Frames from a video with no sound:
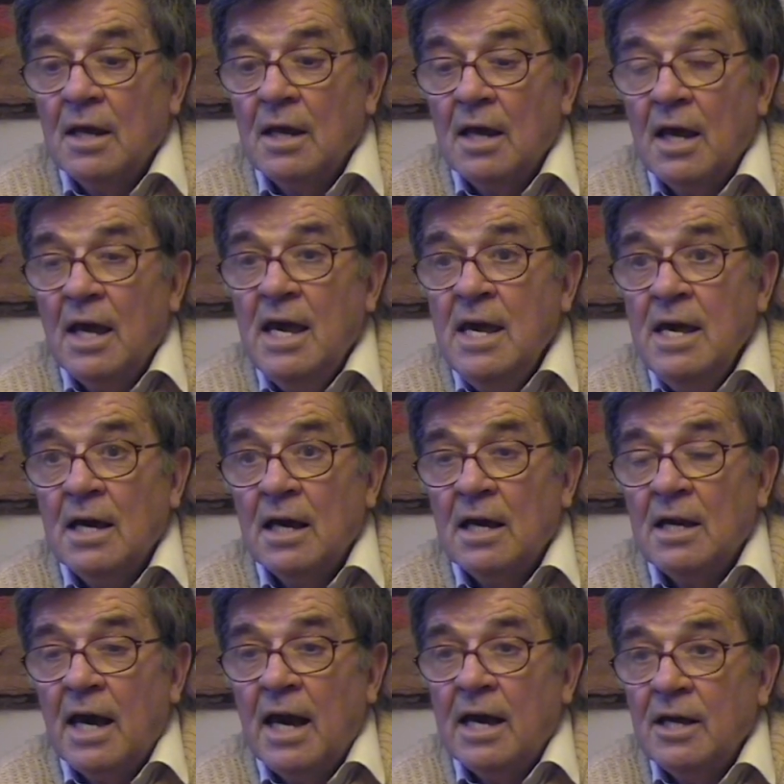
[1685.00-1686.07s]
E and
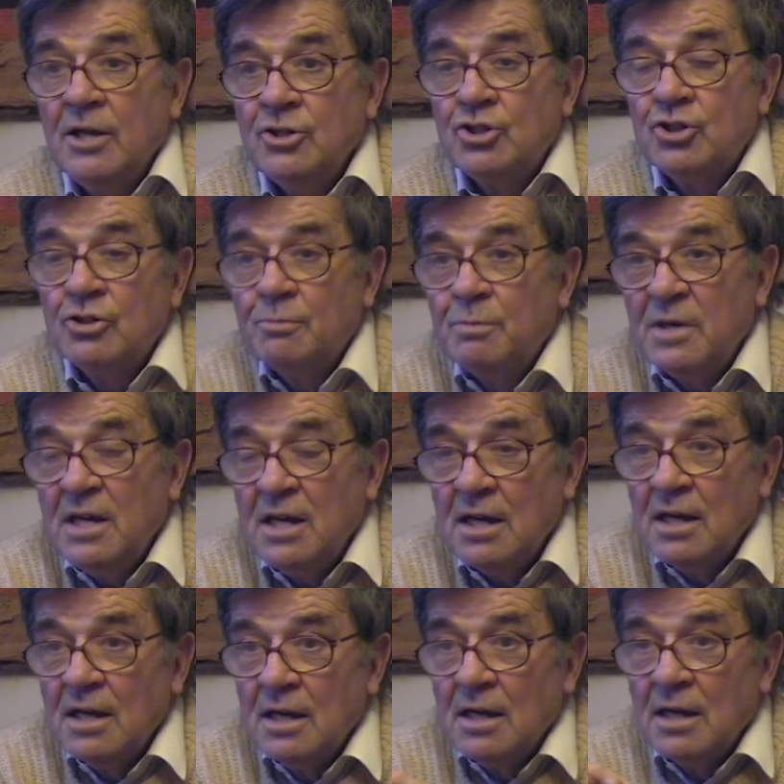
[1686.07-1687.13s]
H should be
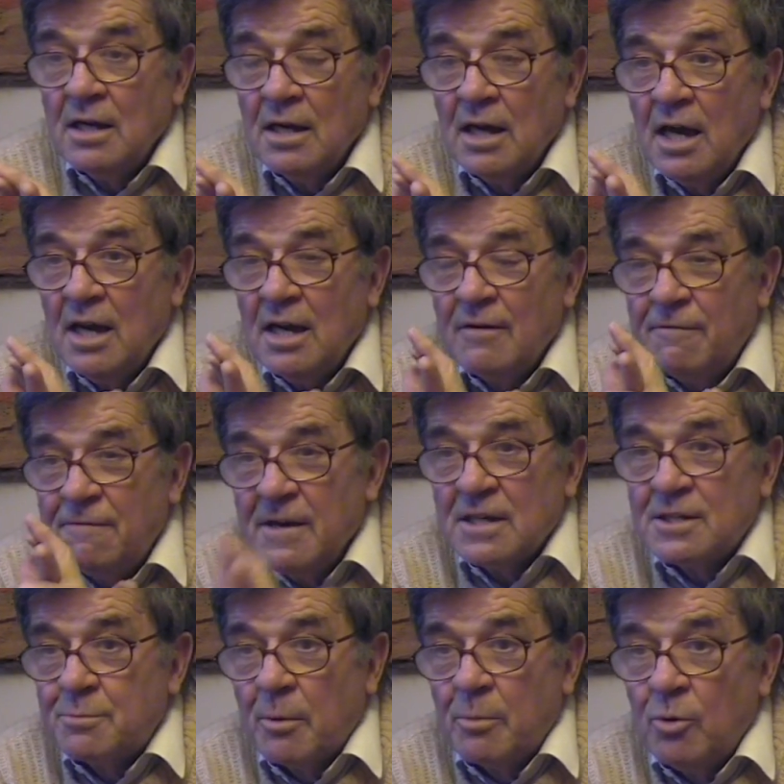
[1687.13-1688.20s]
in a
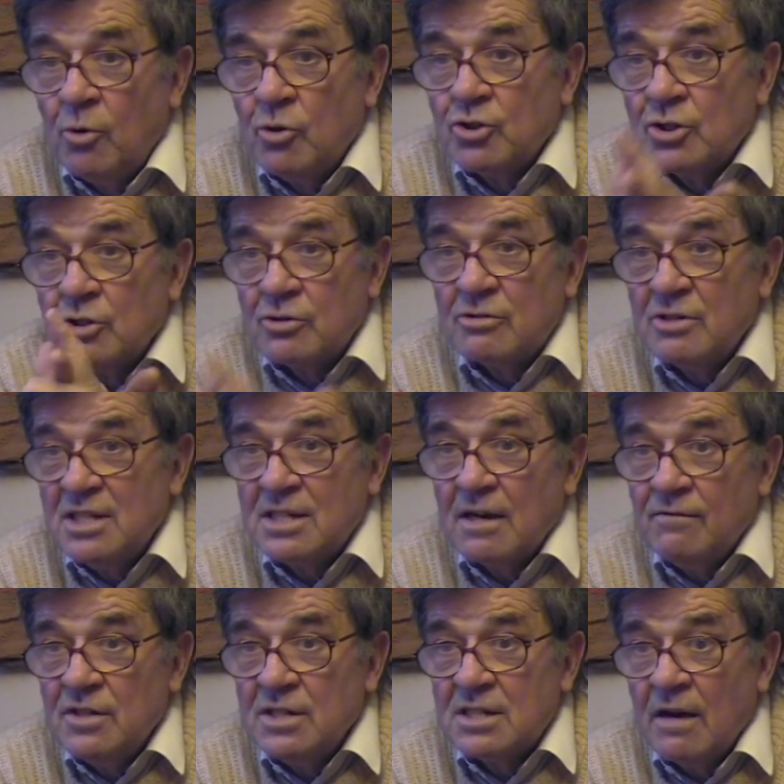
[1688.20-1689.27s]
fixed proportion,
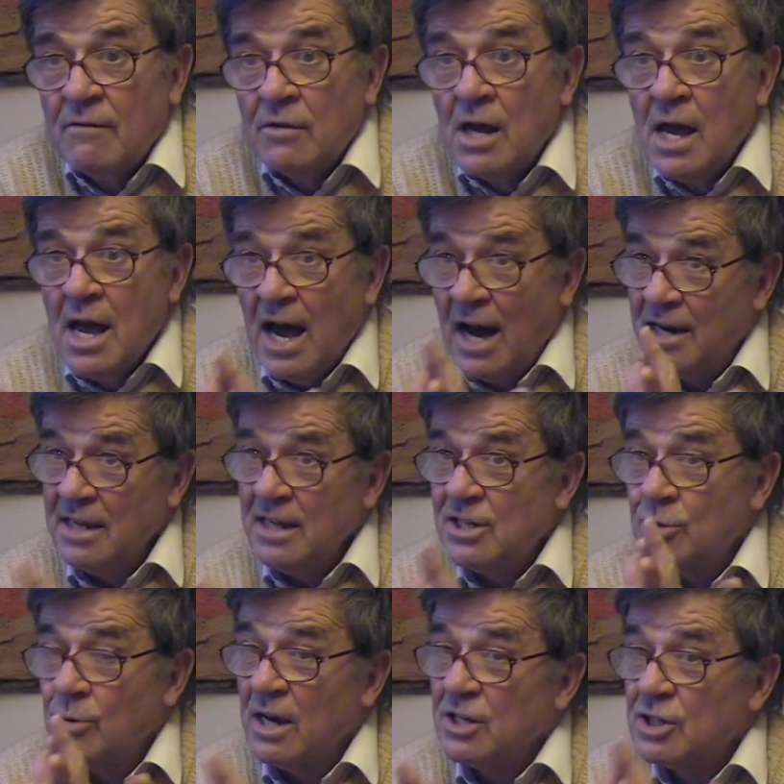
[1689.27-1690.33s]
377, and E
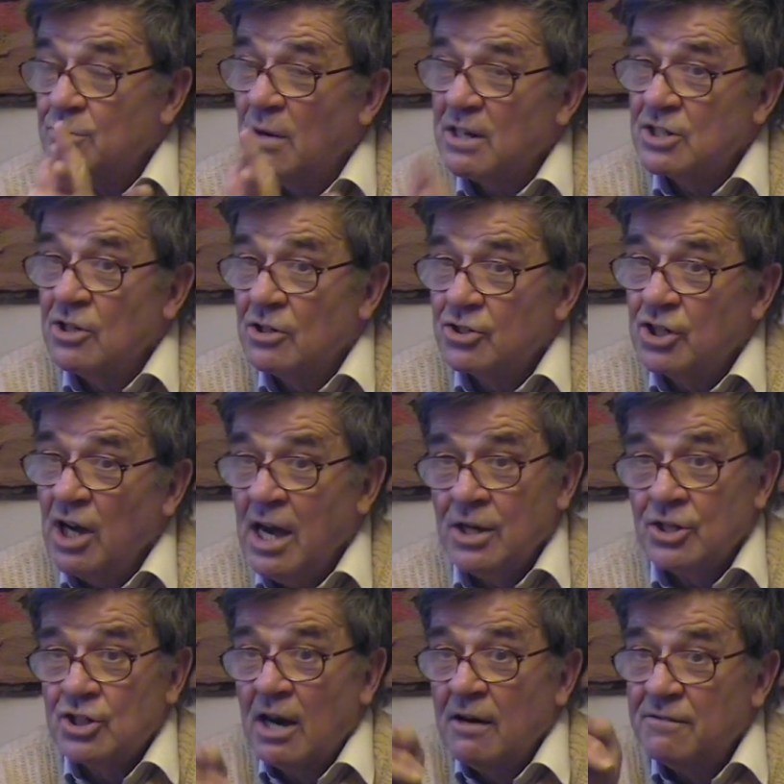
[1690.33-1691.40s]
to H must not
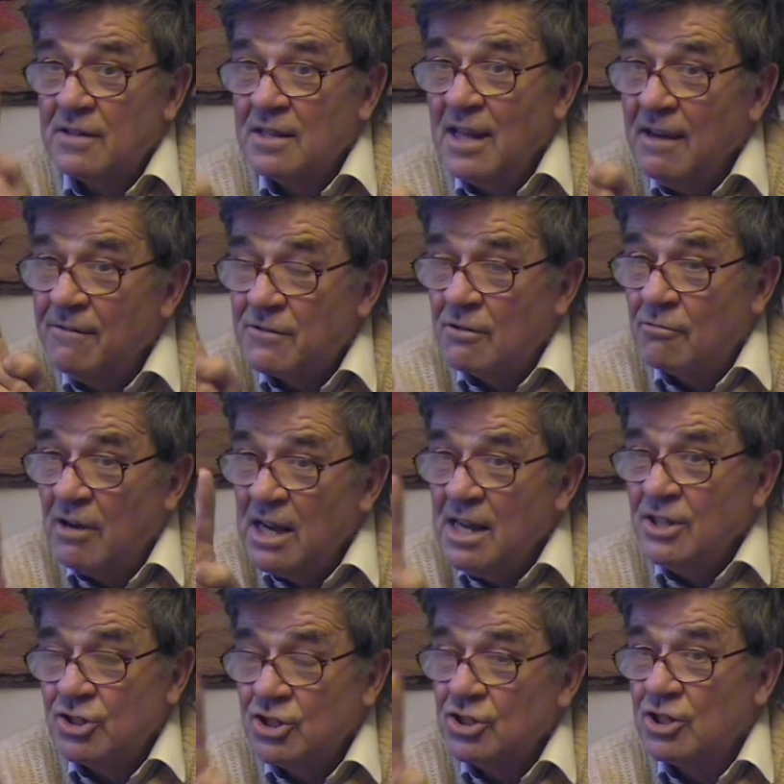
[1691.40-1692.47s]
change. Now, if the
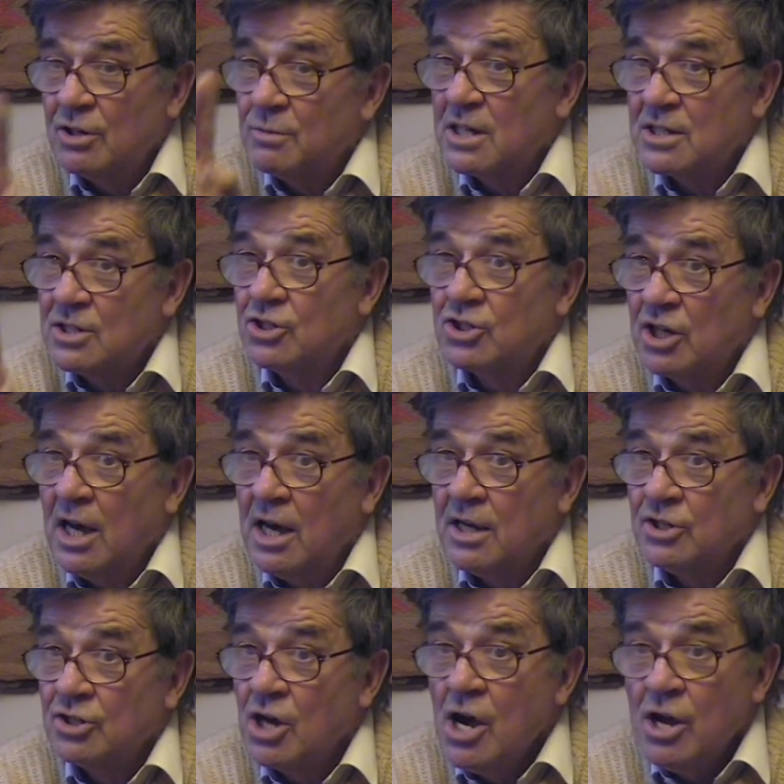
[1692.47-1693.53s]
relationship doesn't
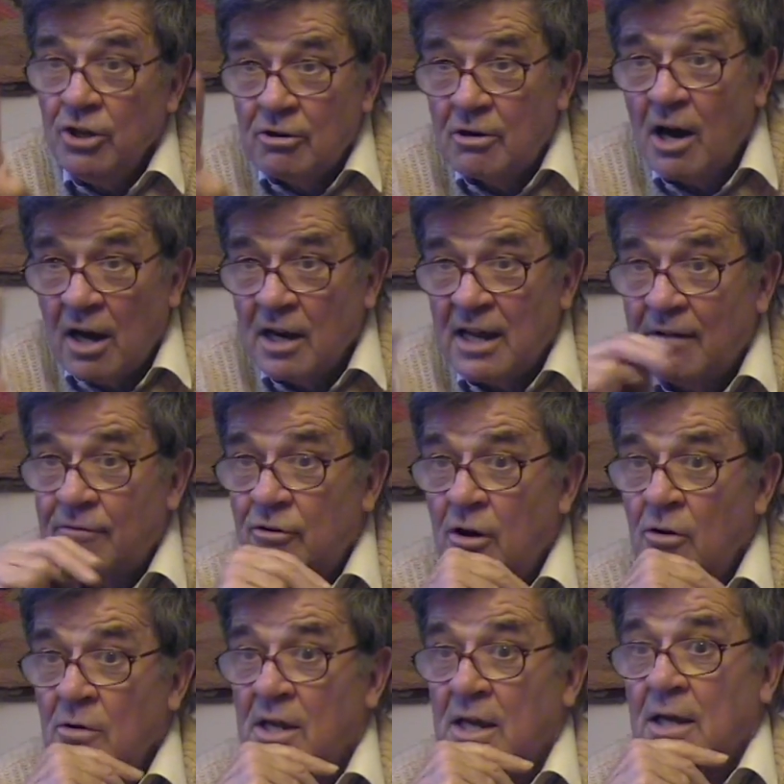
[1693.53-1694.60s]
change, you can't have rolling.